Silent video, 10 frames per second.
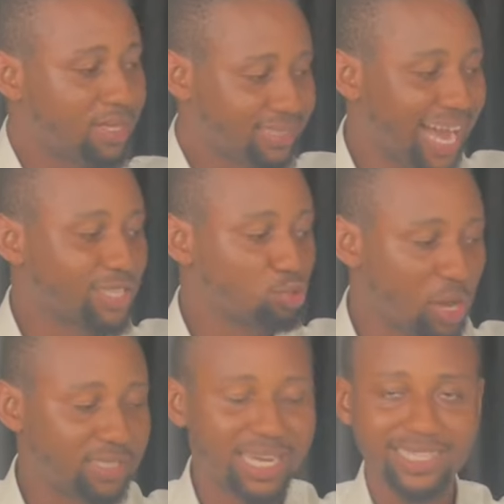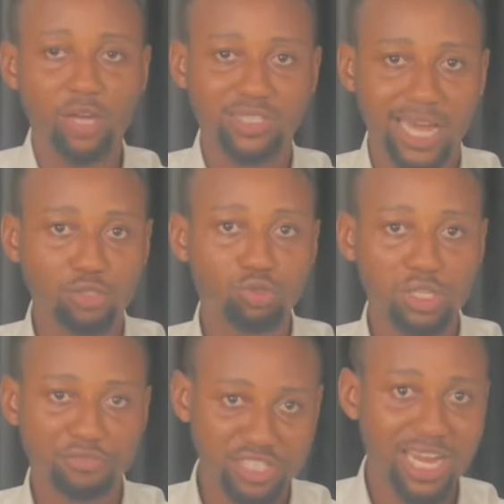that's when they can now start
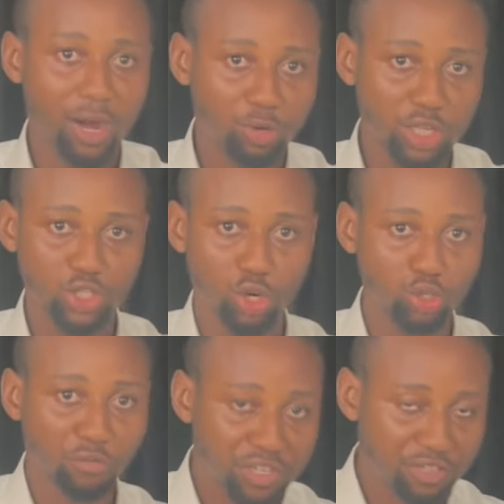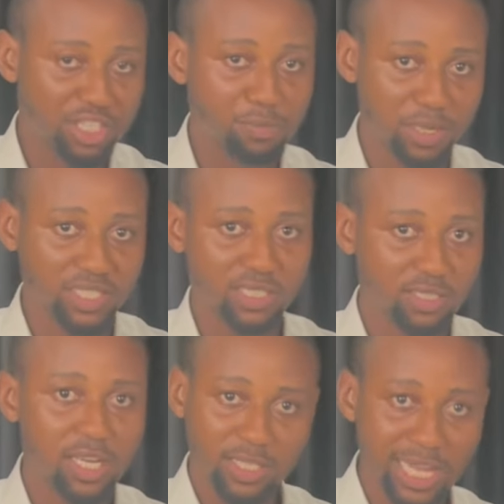doing physical allocation of giving each
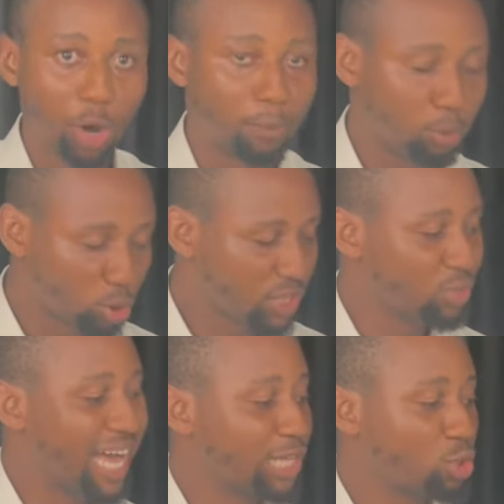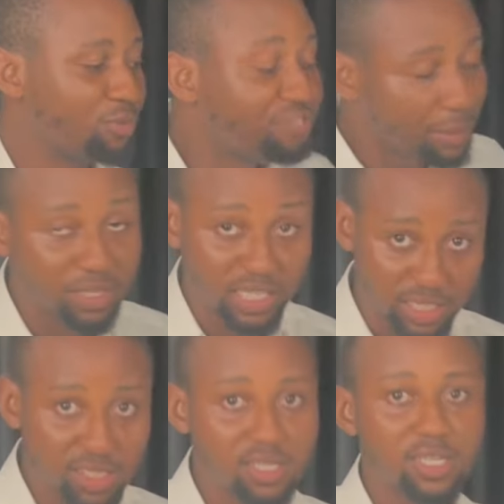person their own plot. Even there are some
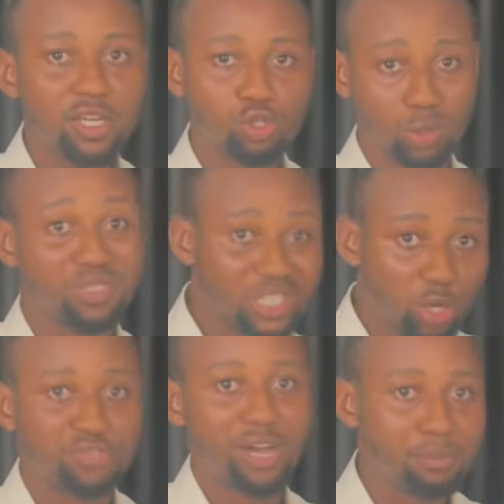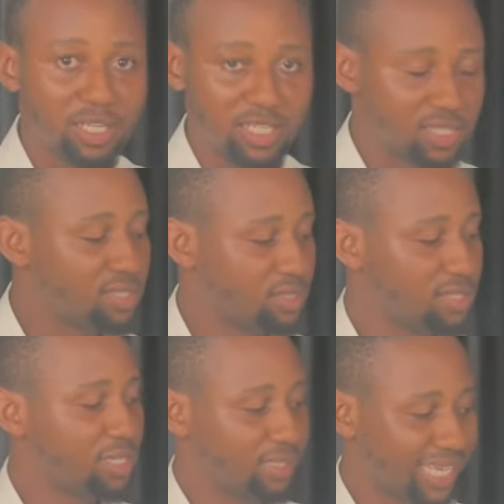families, some serious families
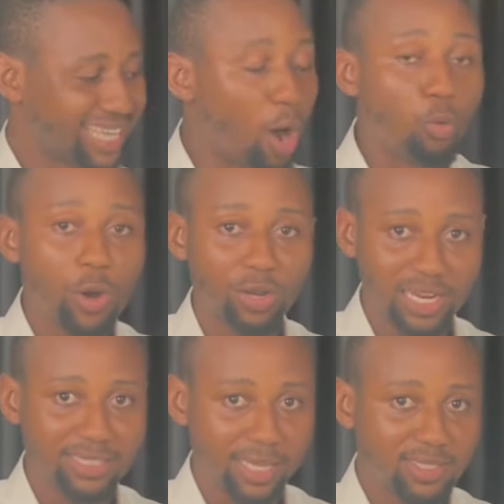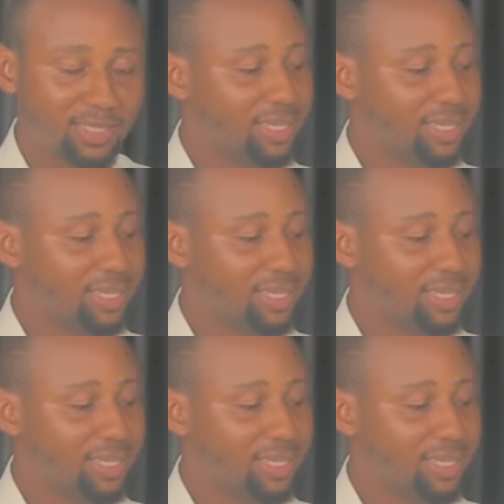that are well learned,